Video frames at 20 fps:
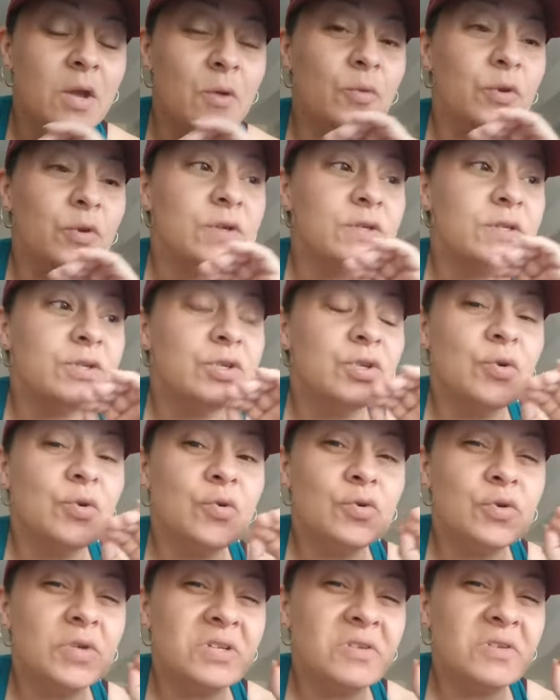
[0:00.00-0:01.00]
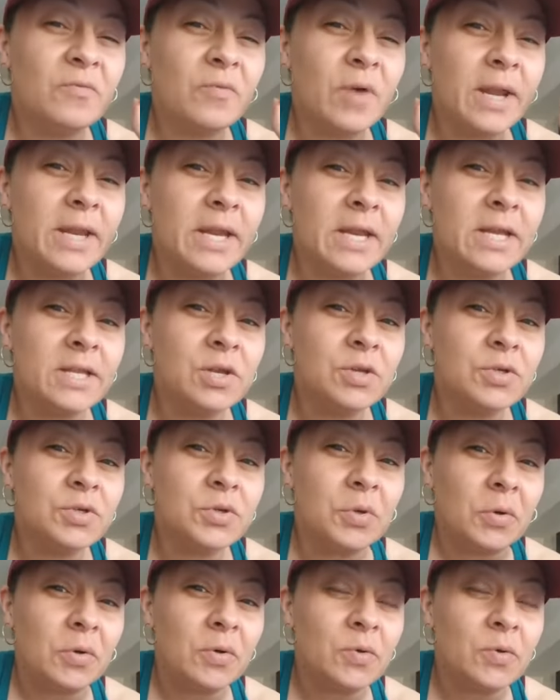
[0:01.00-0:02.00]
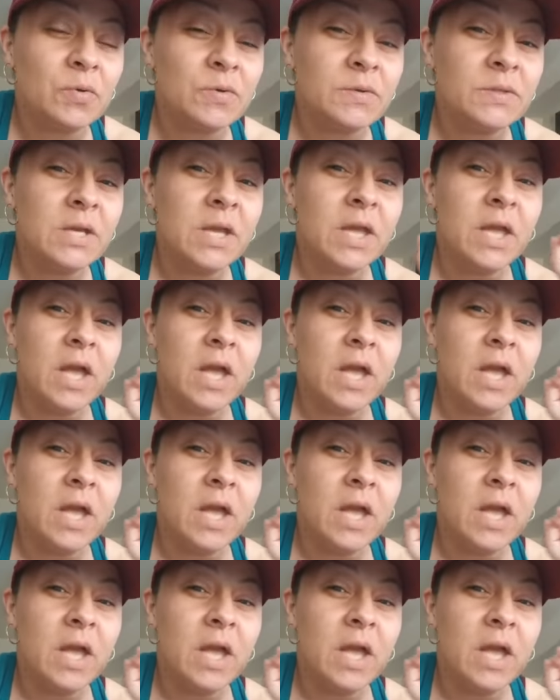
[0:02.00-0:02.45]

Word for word: There's children writing in their journals